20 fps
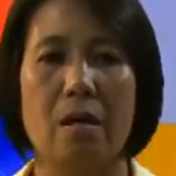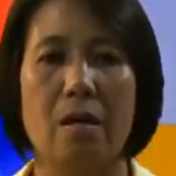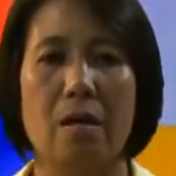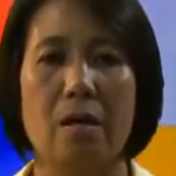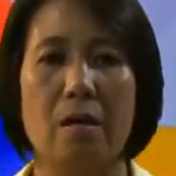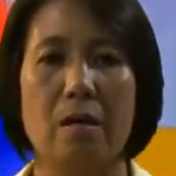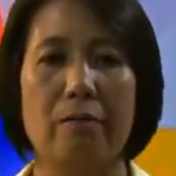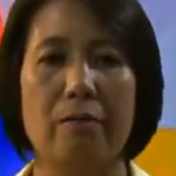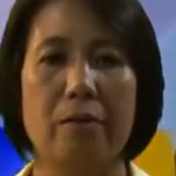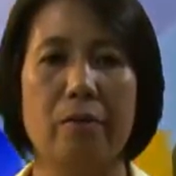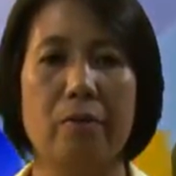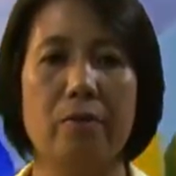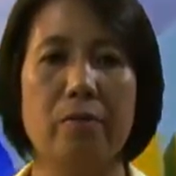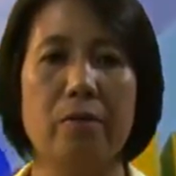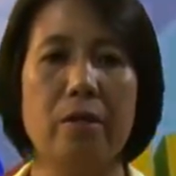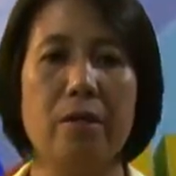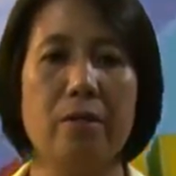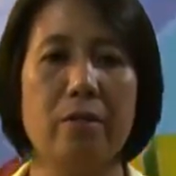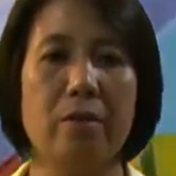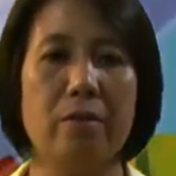If you
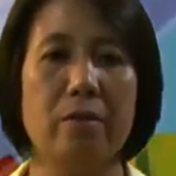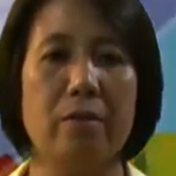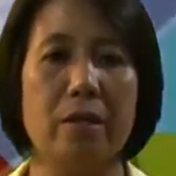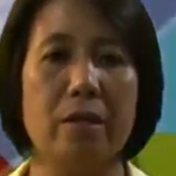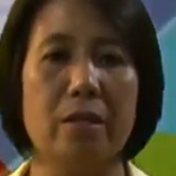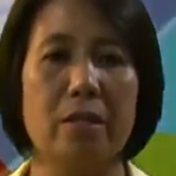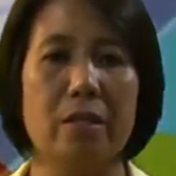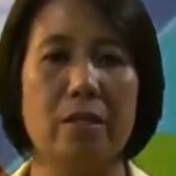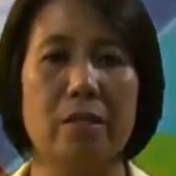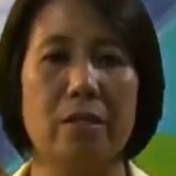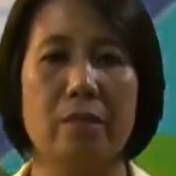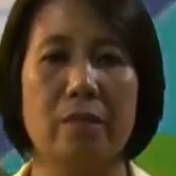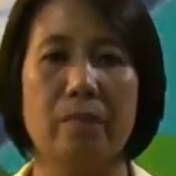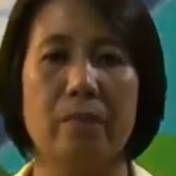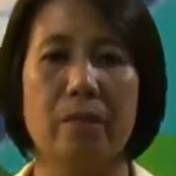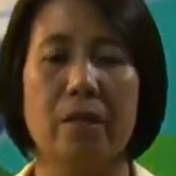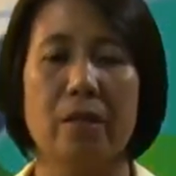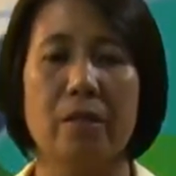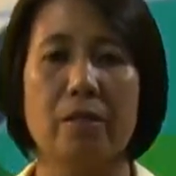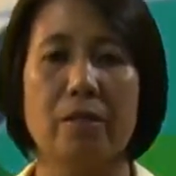will notice,
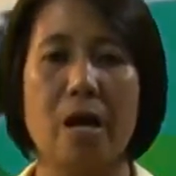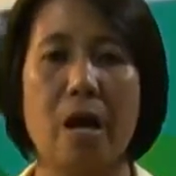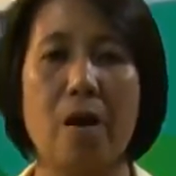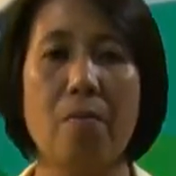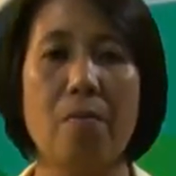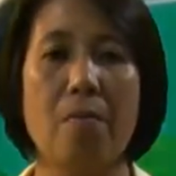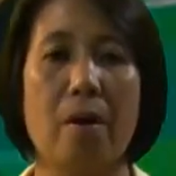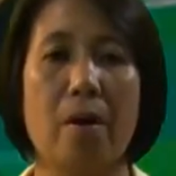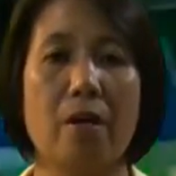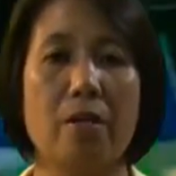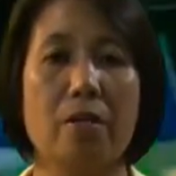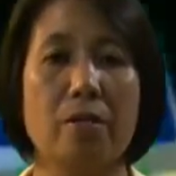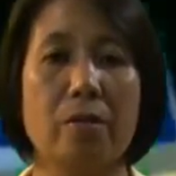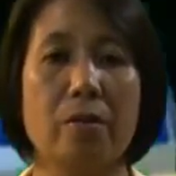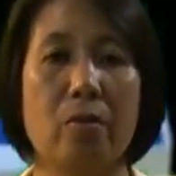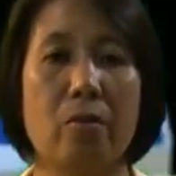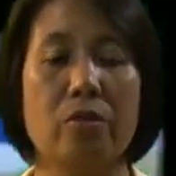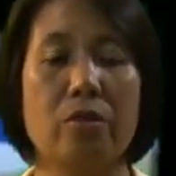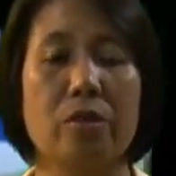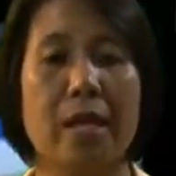some bars
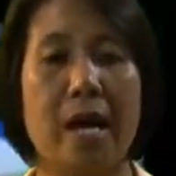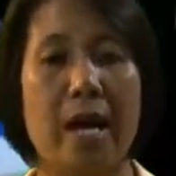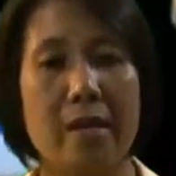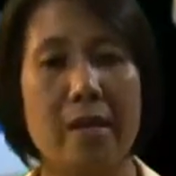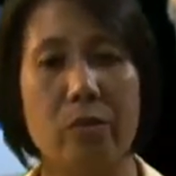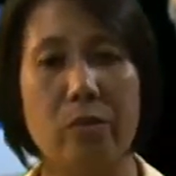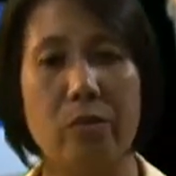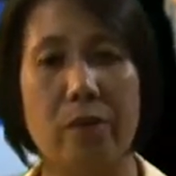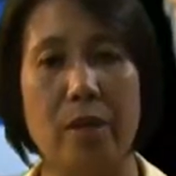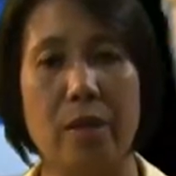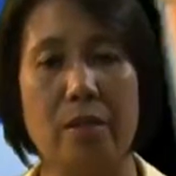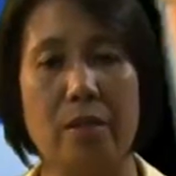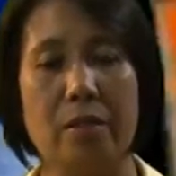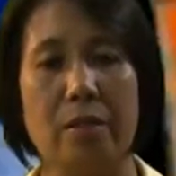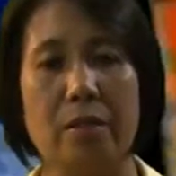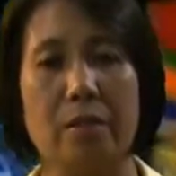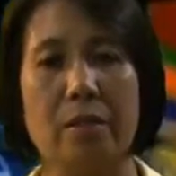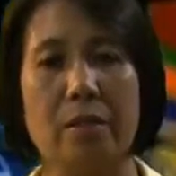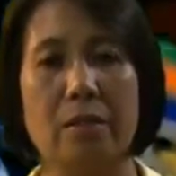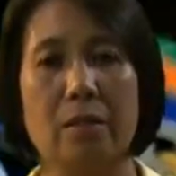go
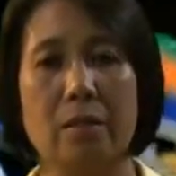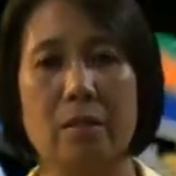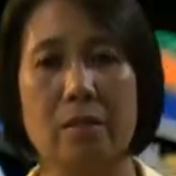sideways.